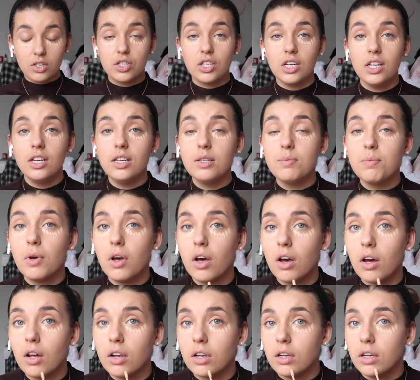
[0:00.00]
She has put
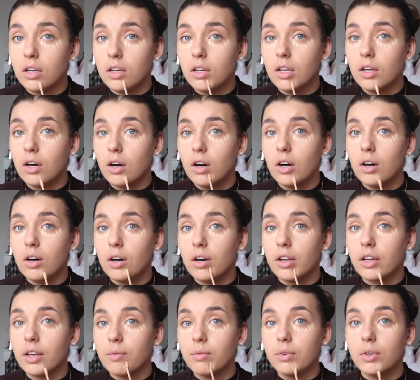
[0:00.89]
a lot
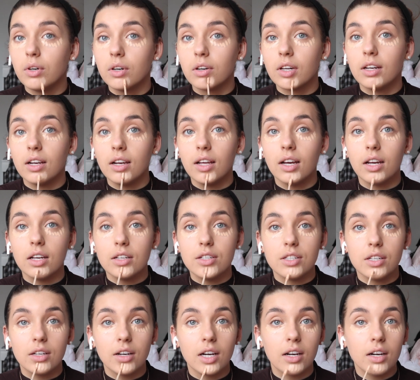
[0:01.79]
on, I'm not gonna lie
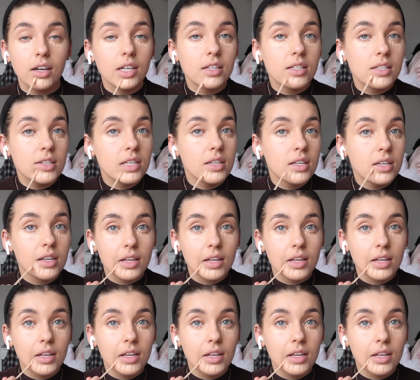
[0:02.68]
to you guys.